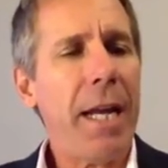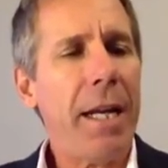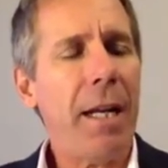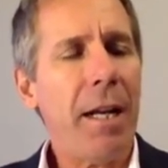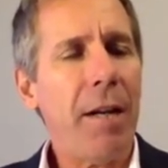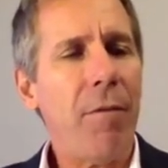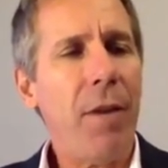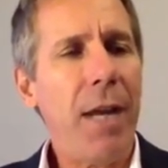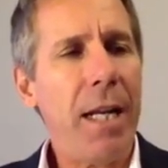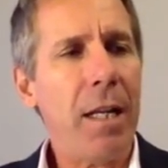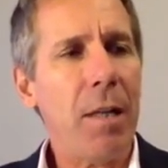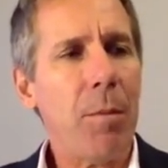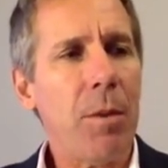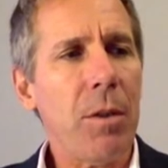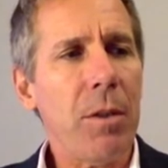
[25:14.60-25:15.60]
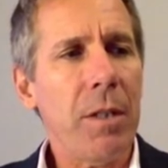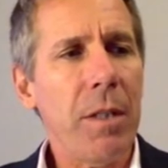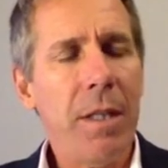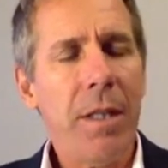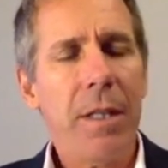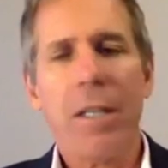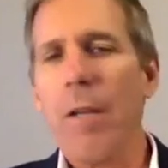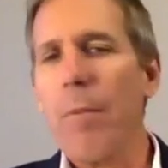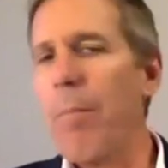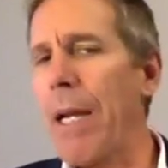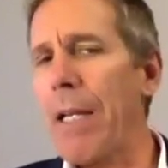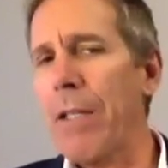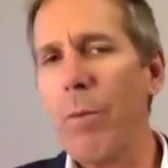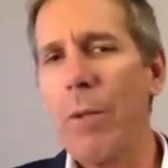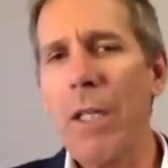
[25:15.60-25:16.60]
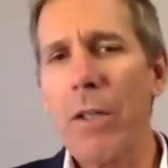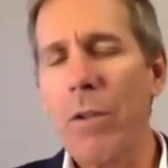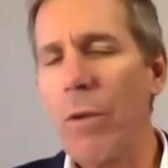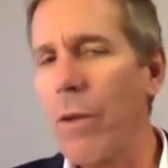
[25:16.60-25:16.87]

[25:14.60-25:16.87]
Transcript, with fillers: your data available to the best